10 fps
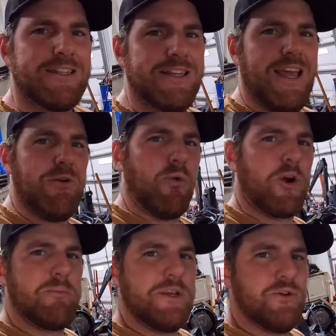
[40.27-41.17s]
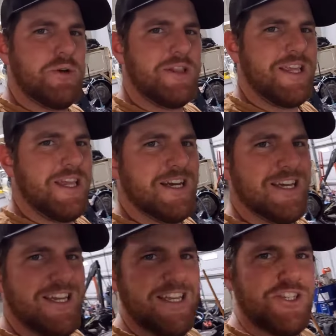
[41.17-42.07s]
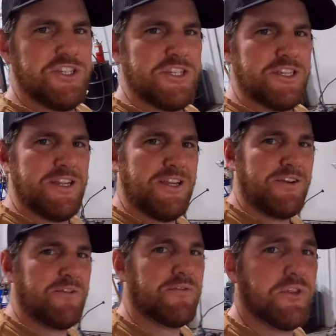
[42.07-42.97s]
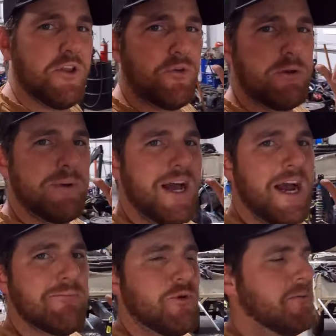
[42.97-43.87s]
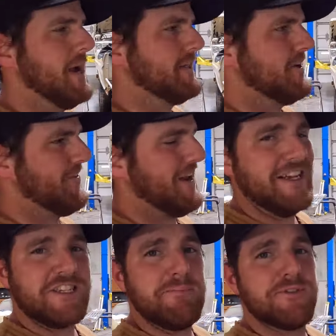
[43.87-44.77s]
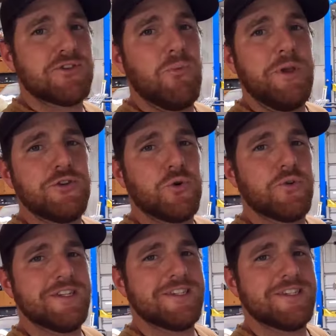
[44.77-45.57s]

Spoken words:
today we're going to be doing the engine for the Ultimate Highboy back there. The last episode we tore